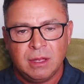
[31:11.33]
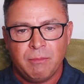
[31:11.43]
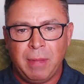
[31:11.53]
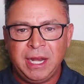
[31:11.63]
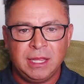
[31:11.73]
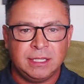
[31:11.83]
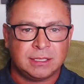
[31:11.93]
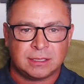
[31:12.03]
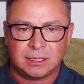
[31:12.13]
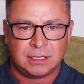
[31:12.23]
many of
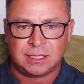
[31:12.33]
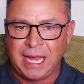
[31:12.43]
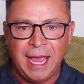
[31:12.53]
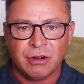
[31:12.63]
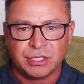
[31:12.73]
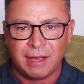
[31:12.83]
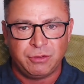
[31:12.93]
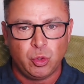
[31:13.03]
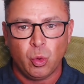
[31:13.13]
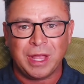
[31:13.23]
these scanners
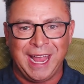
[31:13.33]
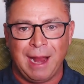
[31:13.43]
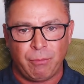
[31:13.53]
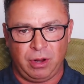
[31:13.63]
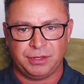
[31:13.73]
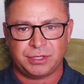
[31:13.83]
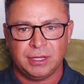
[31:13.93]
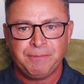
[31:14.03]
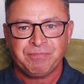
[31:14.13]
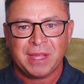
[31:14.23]
have dual cameras.